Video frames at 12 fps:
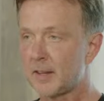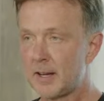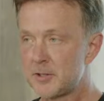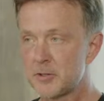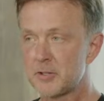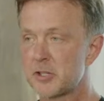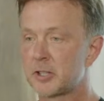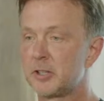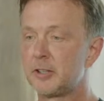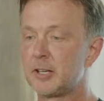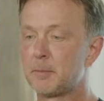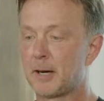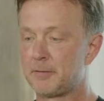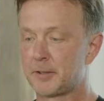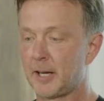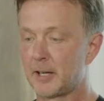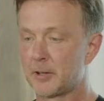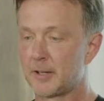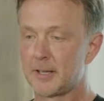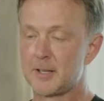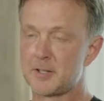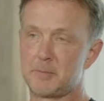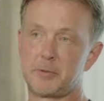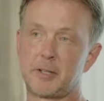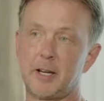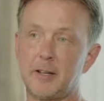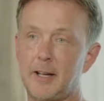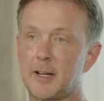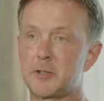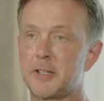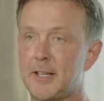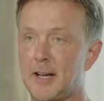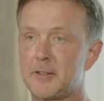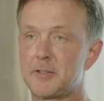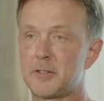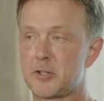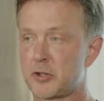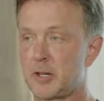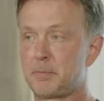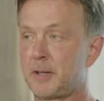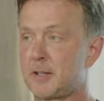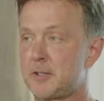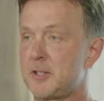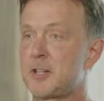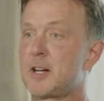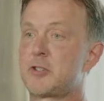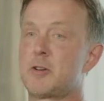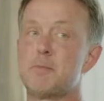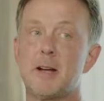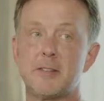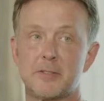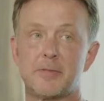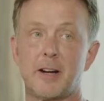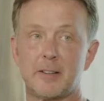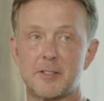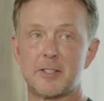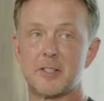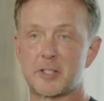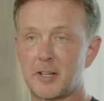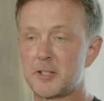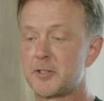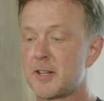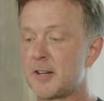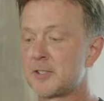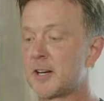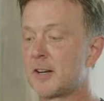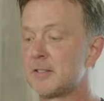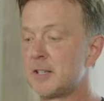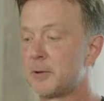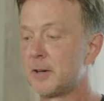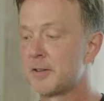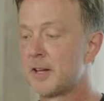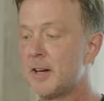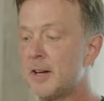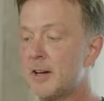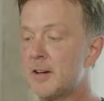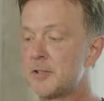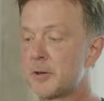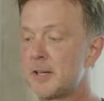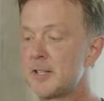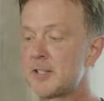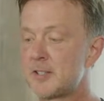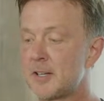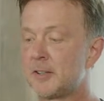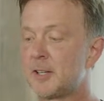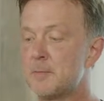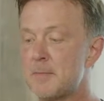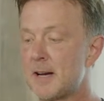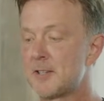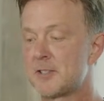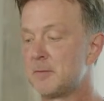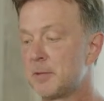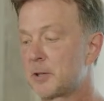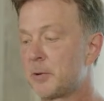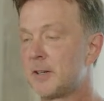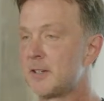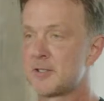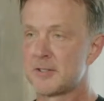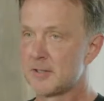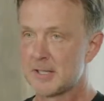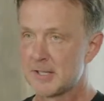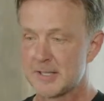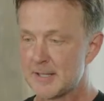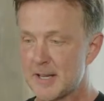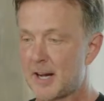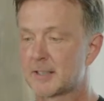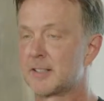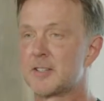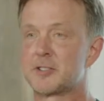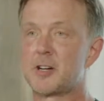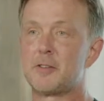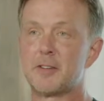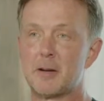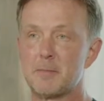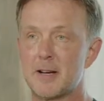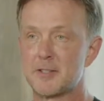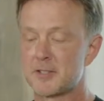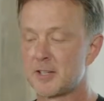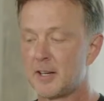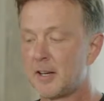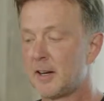And so there's clearly a bifurcated audience, and Bukele actually canceled his trip because he's got tremendous violence in his country that he's got to deal with. So he's still in a mess, and Bitcoin is not going to solve that mess